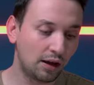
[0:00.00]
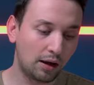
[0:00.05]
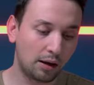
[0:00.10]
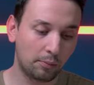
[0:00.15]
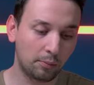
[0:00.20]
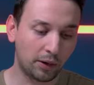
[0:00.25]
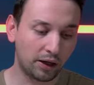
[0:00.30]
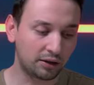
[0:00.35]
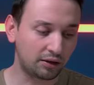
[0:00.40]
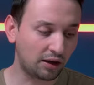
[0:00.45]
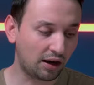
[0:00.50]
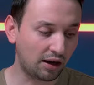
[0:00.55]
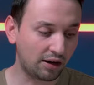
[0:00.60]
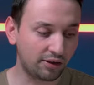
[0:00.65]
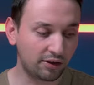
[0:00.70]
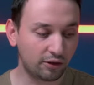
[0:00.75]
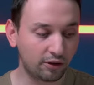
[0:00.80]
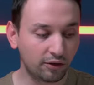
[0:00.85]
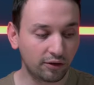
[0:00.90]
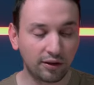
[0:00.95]
But
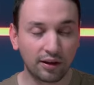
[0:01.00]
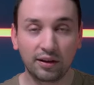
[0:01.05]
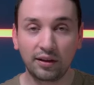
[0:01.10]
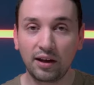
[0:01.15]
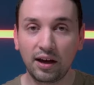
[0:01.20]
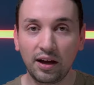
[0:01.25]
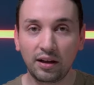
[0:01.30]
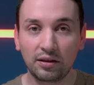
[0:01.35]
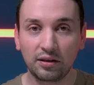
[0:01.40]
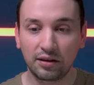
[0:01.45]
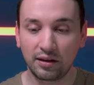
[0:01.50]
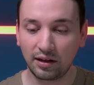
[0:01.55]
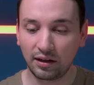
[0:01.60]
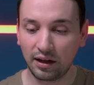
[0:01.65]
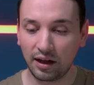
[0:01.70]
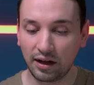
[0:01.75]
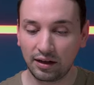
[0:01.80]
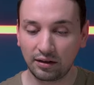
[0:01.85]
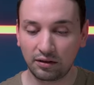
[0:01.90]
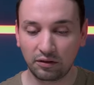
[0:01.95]
other than that, the
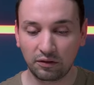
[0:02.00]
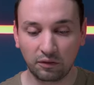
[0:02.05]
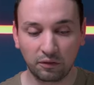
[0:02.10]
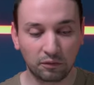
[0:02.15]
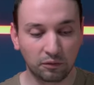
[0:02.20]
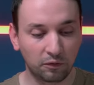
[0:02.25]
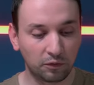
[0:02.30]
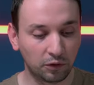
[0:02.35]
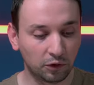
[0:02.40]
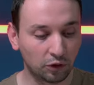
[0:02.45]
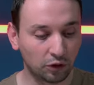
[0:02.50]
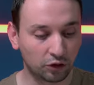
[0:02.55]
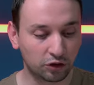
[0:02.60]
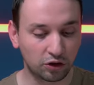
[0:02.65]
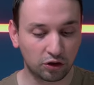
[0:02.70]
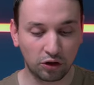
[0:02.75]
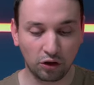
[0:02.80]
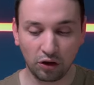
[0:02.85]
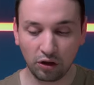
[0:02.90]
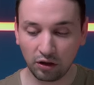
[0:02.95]
light
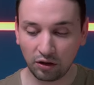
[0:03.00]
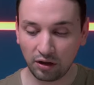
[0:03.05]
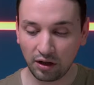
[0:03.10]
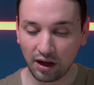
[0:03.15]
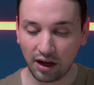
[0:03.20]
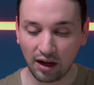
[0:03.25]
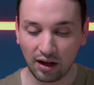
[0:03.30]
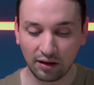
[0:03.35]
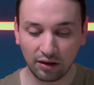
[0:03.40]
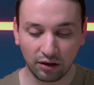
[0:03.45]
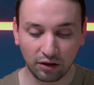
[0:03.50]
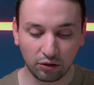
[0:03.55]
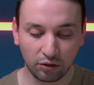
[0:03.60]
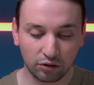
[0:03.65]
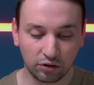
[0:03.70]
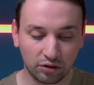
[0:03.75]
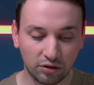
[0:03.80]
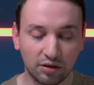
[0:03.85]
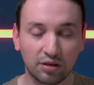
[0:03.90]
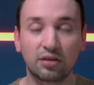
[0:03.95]
looks good and
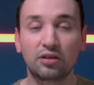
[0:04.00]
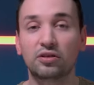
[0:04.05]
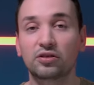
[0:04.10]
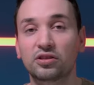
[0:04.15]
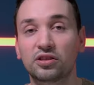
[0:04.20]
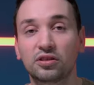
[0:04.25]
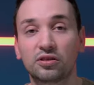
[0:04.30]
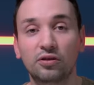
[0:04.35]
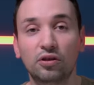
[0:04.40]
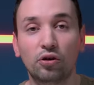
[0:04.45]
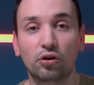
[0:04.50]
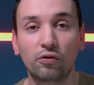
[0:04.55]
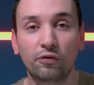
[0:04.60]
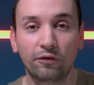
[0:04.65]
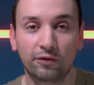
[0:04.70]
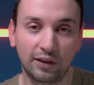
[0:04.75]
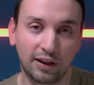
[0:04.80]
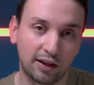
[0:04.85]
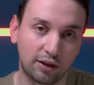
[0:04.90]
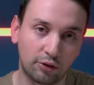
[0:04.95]
there's, there's no
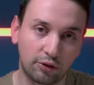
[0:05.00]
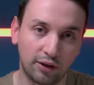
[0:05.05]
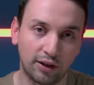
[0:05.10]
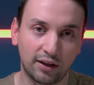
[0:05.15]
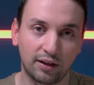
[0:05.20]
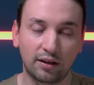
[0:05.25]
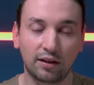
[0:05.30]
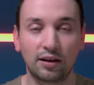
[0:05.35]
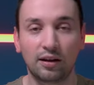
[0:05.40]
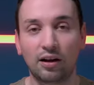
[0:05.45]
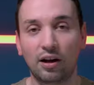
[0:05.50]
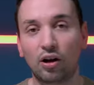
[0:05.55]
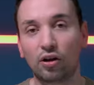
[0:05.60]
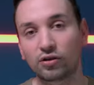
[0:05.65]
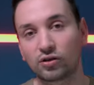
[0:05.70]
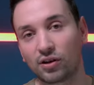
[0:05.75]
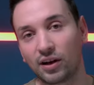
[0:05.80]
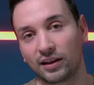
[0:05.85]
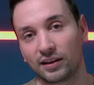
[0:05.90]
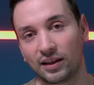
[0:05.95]
flickering.
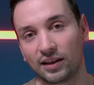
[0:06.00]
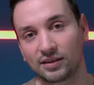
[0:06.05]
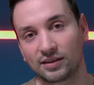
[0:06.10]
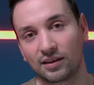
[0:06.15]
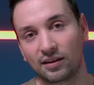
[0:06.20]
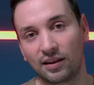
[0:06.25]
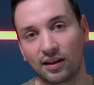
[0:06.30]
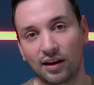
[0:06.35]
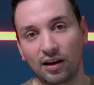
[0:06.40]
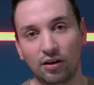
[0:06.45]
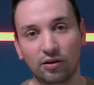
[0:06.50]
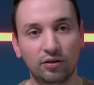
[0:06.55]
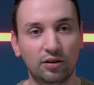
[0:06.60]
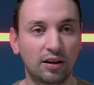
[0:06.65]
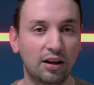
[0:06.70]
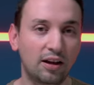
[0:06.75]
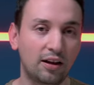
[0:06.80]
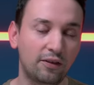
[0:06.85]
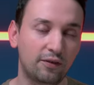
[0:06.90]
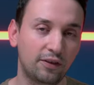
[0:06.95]
Also, I tested that out
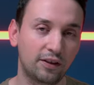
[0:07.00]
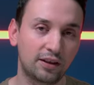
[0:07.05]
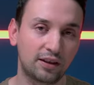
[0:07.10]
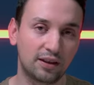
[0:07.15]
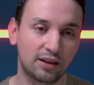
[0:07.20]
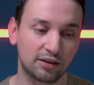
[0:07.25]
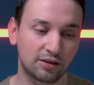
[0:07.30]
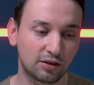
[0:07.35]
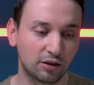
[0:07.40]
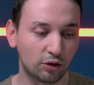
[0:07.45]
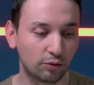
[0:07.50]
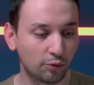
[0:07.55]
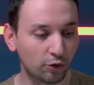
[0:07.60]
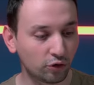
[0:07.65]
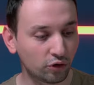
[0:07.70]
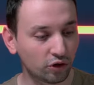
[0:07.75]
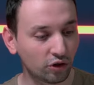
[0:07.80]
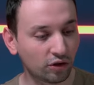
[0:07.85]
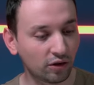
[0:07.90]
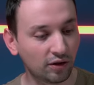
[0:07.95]
uh, with uh, slow
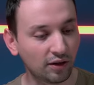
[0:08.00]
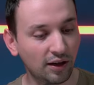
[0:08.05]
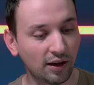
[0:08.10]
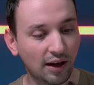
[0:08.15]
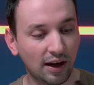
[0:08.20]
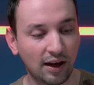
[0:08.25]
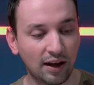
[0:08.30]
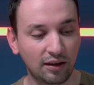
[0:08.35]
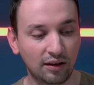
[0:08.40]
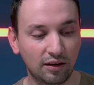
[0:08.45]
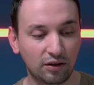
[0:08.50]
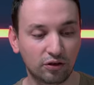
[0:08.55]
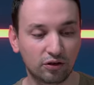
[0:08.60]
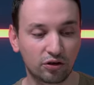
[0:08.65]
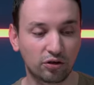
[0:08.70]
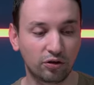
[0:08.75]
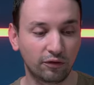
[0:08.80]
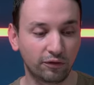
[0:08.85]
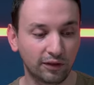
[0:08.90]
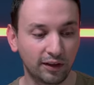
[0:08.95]
motion and there's
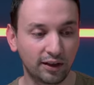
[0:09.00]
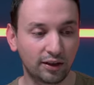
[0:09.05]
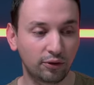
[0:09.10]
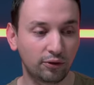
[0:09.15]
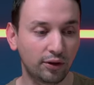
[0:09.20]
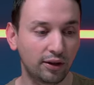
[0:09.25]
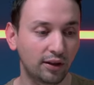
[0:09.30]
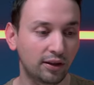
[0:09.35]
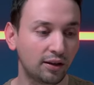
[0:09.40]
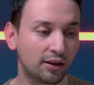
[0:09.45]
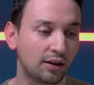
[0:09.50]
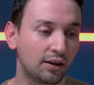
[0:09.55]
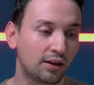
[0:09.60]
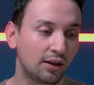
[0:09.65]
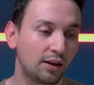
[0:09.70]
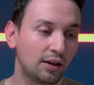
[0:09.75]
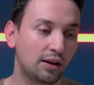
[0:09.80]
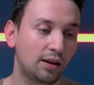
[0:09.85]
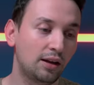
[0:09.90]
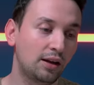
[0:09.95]
no flickering.
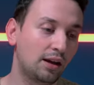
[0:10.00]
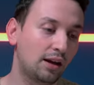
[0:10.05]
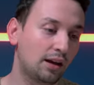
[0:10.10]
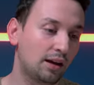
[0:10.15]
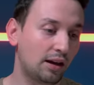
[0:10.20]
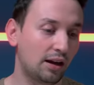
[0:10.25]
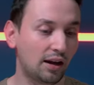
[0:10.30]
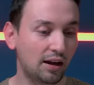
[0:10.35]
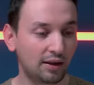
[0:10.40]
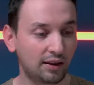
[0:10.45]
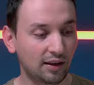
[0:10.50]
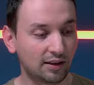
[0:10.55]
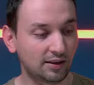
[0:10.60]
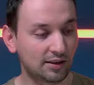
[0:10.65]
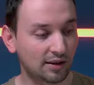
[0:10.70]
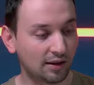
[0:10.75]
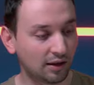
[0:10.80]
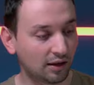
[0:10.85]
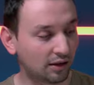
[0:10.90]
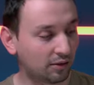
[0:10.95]
Uh,
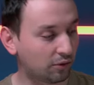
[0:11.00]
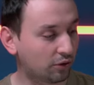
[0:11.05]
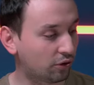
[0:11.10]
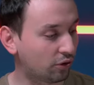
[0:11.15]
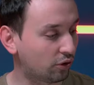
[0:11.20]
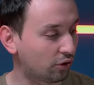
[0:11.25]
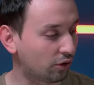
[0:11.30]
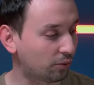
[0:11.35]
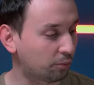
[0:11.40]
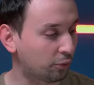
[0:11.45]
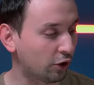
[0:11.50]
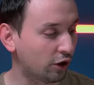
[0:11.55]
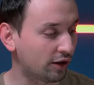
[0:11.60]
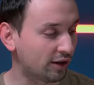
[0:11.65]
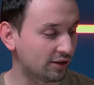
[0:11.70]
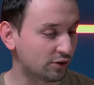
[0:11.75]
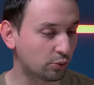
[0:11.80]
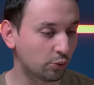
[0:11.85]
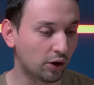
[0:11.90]
that's the good part as